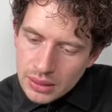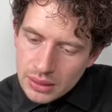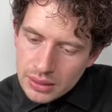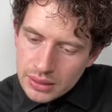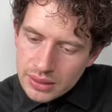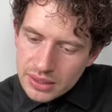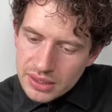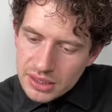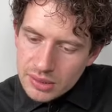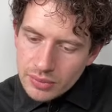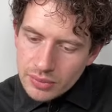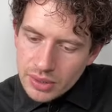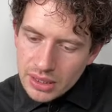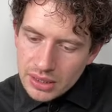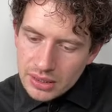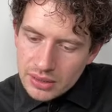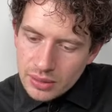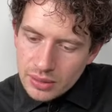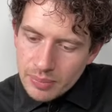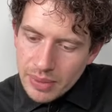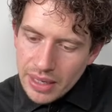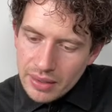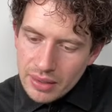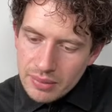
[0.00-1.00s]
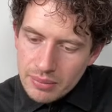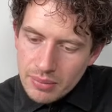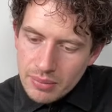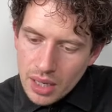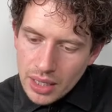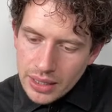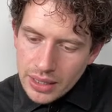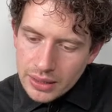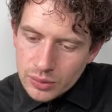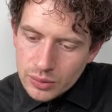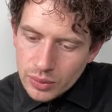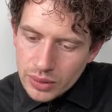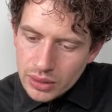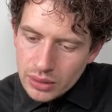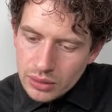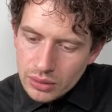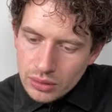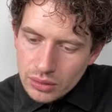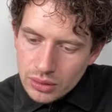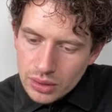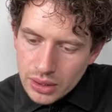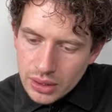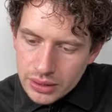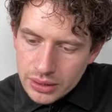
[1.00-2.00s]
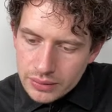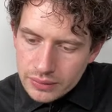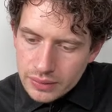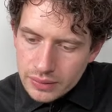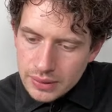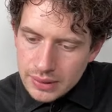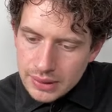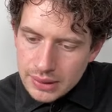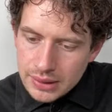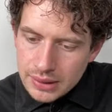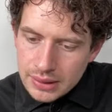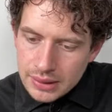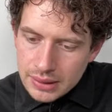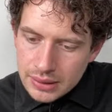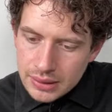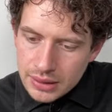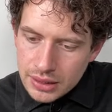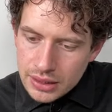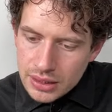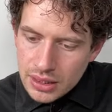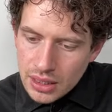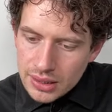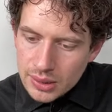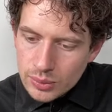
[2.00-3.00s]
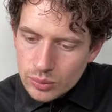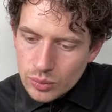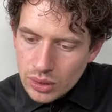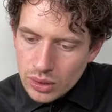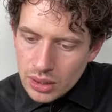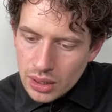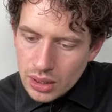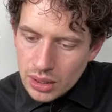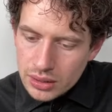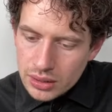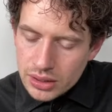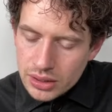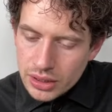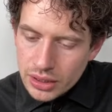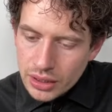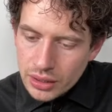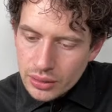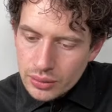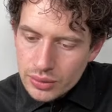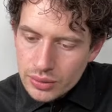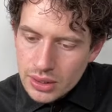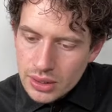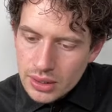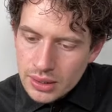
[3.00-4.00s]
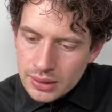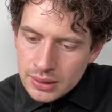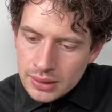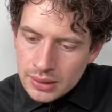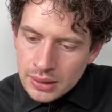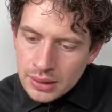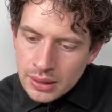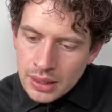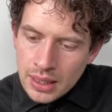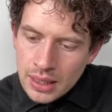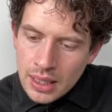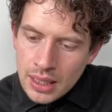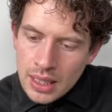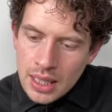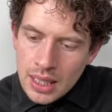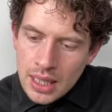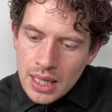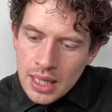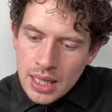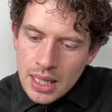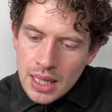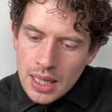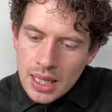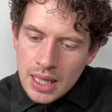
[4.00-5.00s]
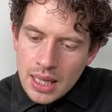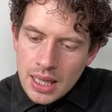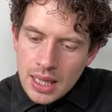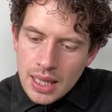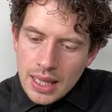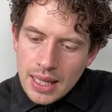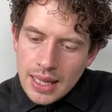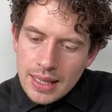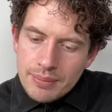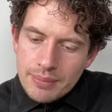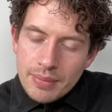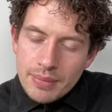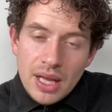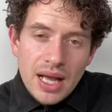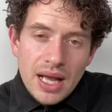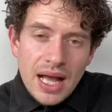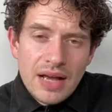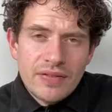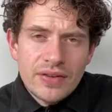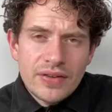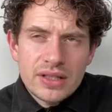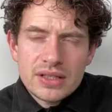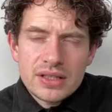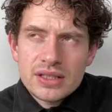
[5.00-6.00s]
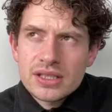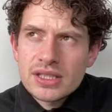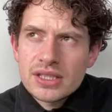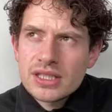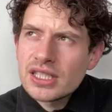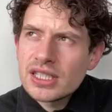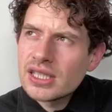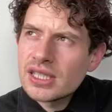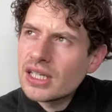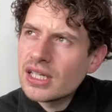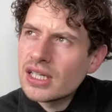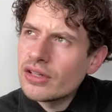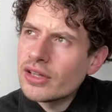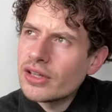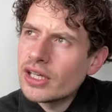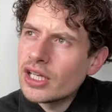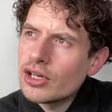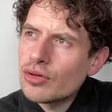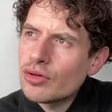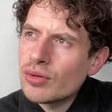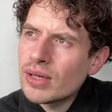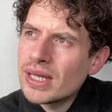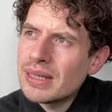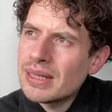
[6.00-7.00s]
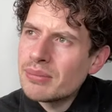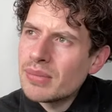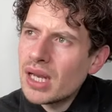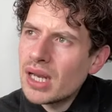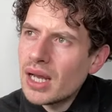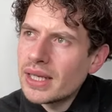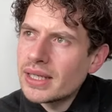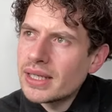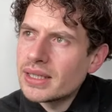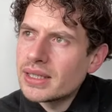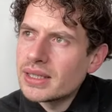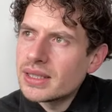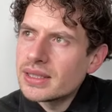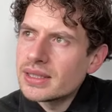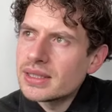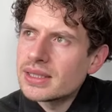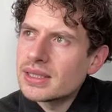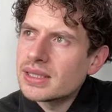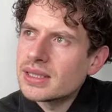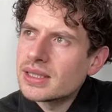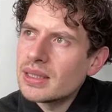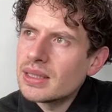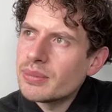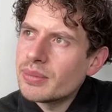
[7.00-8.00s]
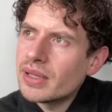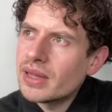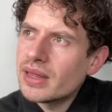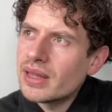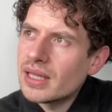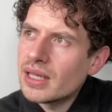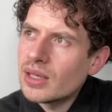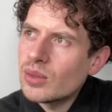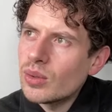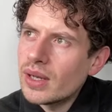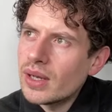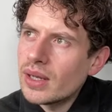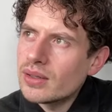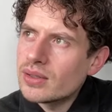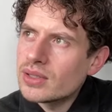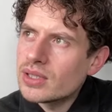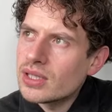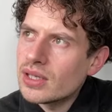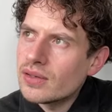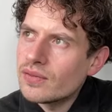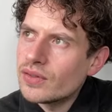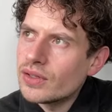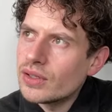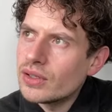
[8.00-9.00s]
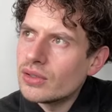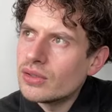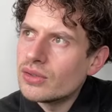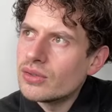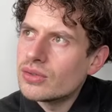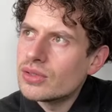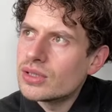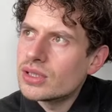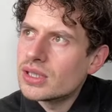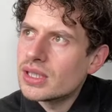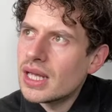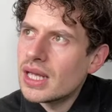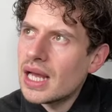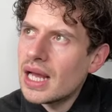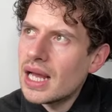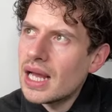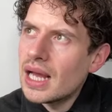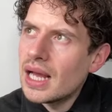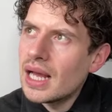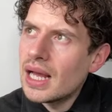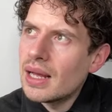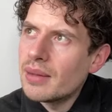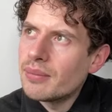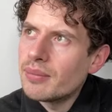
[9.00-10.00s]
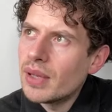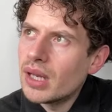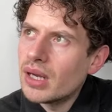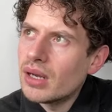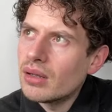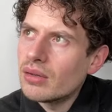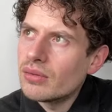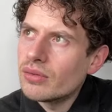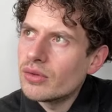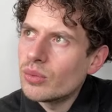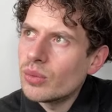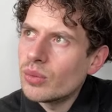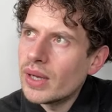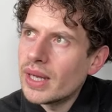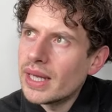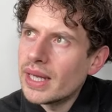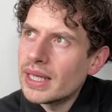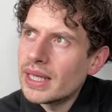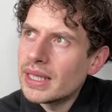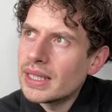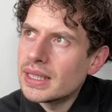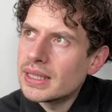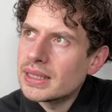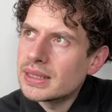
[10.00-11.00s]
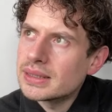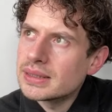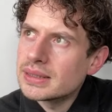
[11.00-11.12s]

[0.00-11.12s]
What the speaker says: Something to bear in mind when you're kind of deciding what color to use. Haven't other cream lighteners. Let me think what else I've used along the way.